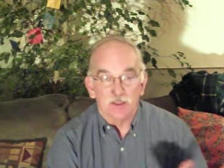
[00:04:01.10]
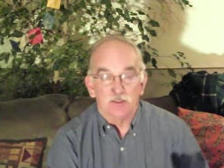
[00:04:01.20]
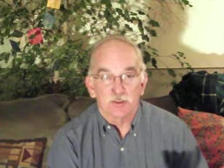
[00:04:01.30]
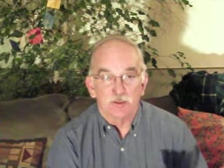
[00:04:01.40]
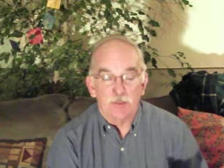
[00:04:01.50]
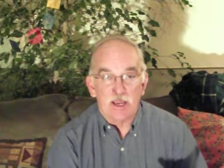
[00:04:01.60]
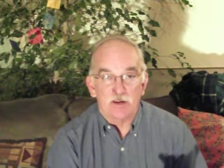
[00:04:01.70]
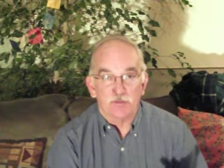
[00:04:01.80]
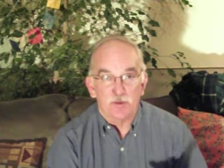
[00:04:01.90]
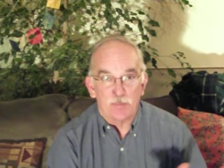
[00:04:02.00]

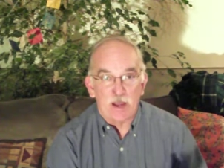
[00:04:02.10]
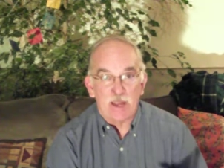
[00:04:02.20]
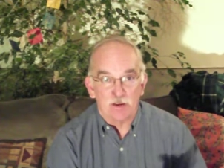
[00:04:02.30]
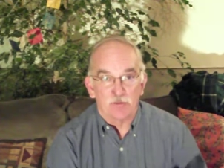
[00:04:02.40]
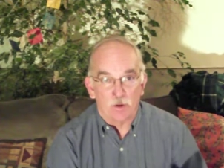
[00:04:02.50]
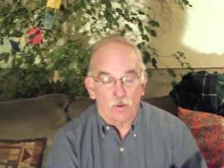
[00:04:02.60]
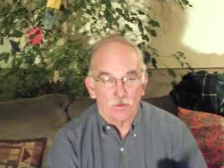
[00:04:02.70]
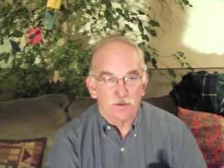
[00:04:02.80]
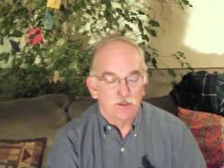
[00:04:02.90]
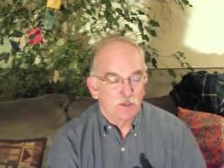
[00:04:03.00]
demand for the buying of gold.
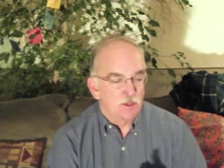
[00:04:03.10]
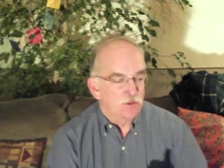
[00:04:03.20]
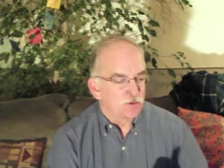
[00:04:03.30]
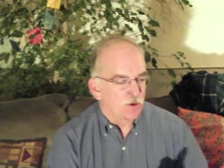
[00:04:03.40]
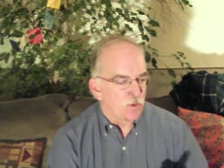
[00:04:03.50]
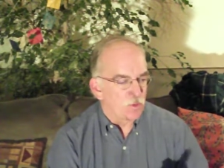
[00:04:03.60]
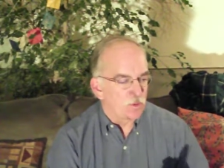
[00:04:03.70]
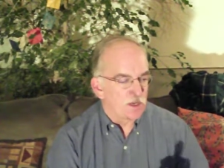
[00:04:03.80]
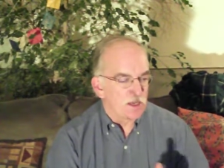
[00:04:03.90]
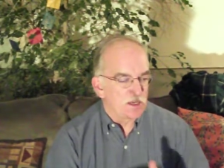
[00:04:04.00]
So
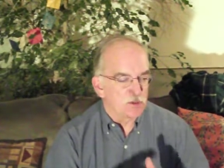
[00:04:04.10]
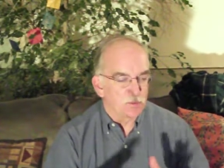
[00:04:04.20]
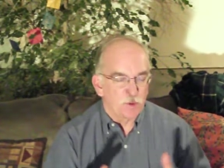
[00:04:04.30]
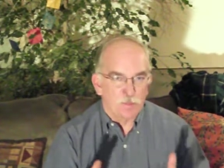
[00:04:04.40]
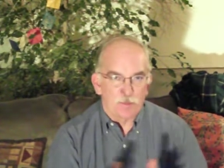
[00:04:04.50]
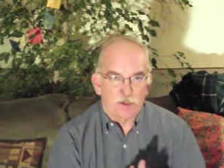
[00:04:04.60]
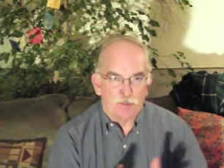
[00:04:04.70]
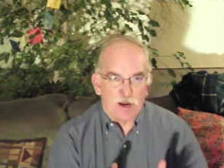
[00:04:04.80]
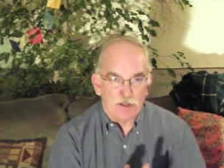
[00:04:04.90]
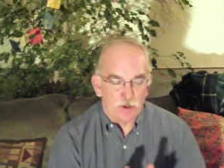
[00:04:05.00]
you
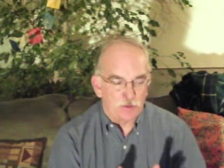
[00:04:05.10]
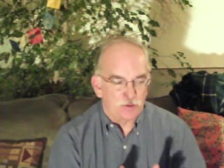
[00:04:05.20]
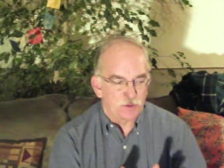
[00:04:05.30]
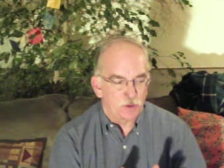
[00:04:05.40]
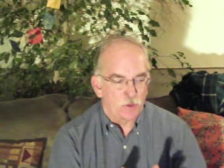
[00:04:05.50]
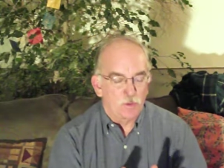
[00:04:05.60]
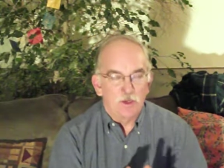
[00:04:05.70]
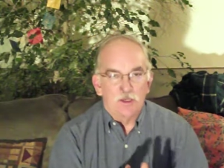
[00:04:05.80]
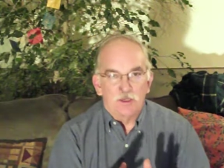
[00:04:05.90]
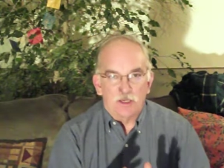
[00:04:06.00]
combine those 2,
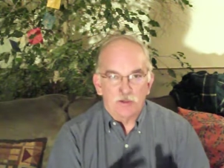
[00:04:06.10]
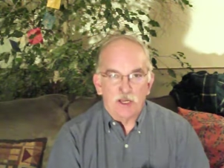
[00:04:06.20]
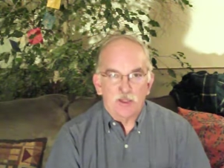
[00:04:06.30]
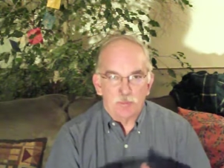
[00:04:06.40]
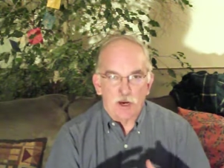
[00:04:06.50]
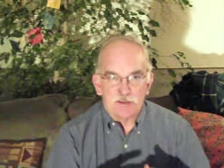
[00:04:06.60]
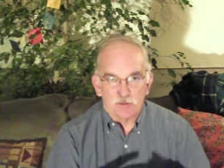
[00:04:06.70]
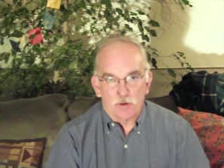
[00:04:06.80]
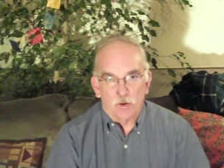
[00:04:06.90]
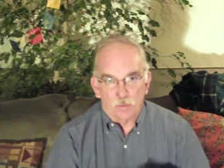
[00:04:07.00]
and you had the price
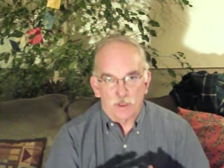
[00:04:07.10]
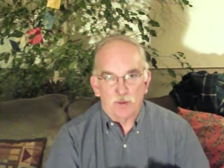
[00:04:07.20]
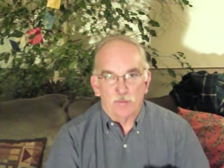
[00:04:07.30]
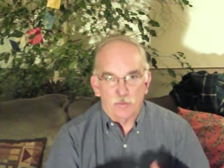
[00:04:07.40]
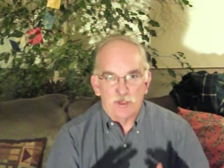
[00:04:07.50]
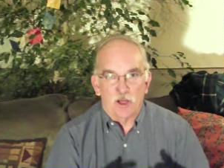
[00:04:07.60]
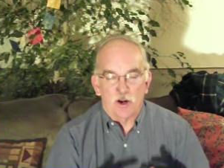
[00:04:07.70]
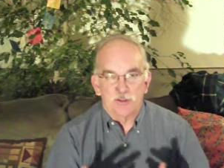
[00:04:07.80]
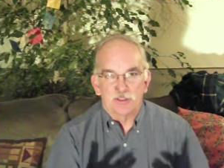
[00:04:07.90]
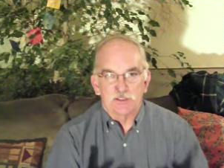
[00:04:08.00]
of gold went up
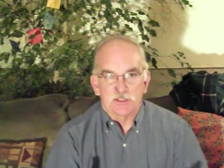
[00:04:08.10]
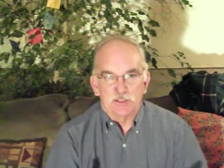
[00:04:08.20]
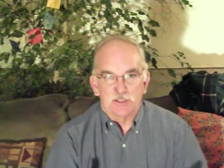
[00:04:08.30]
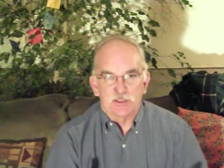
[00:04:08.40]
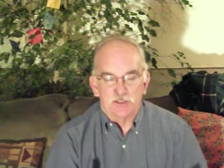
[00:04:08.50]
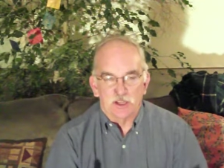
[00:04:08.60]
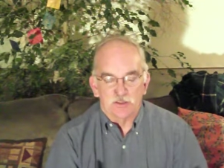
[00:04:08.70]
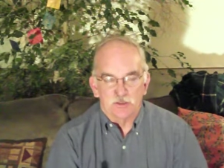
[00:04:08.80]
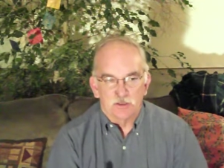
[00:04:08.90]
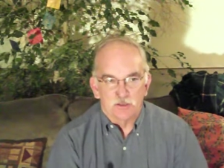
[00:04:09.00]
$3.60.
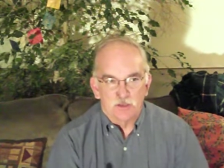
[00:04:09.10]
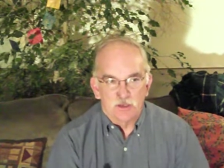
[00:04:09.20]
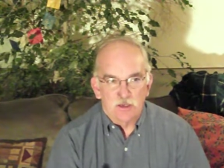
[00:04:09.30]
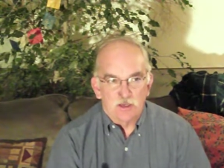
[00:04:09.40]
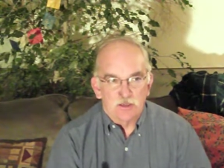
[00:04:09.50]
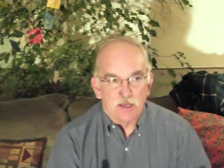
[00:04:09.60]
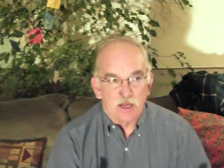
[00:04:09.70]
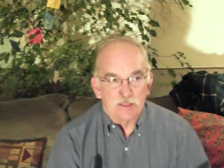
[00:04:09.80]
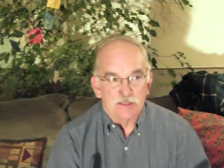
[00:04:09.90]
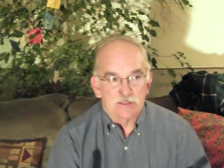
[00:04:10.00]

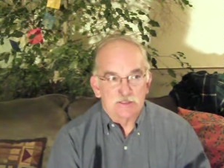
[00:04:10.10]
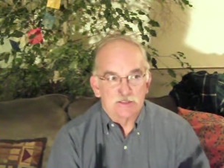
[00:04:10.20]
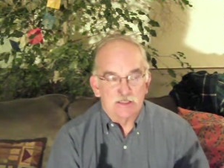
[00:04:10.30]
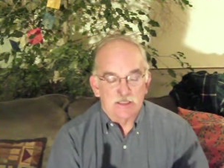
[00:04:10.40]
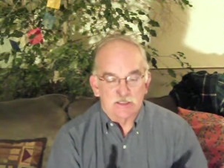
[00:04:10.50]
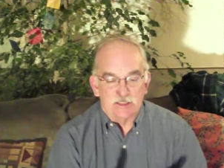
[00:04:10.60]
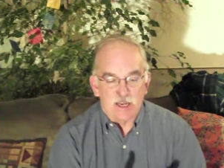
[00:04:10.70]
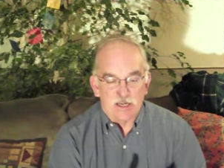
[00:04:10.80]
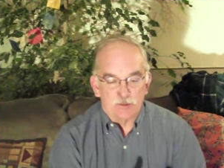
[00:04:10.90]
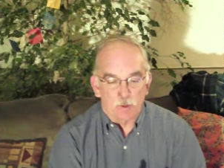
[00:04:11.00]
Now, in
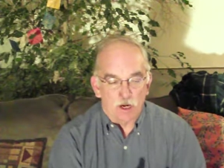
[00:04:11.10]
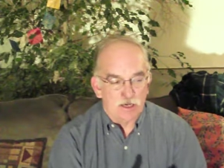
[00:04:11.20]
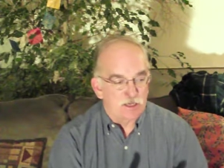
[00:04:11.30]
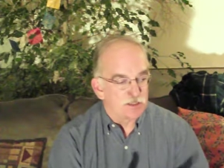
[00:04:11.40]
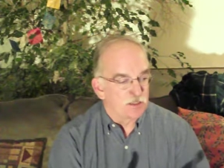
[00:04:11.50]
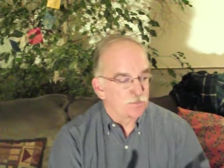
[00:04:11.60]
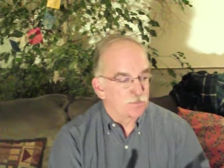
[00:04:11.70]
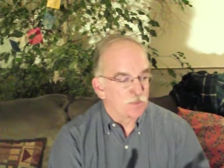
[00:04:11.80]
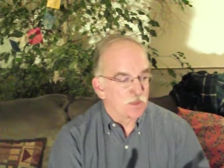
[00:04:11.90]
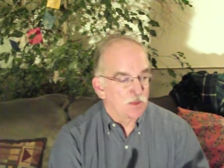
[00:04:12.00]
today's market,
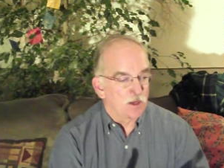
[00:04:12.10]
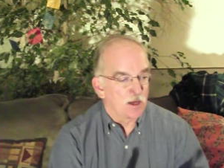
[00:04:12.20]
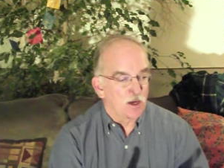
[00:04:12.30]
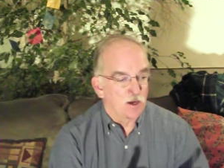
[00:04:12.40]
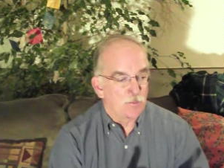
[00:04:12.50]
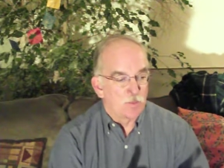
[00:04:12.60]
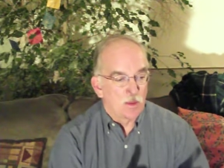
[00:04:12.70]
in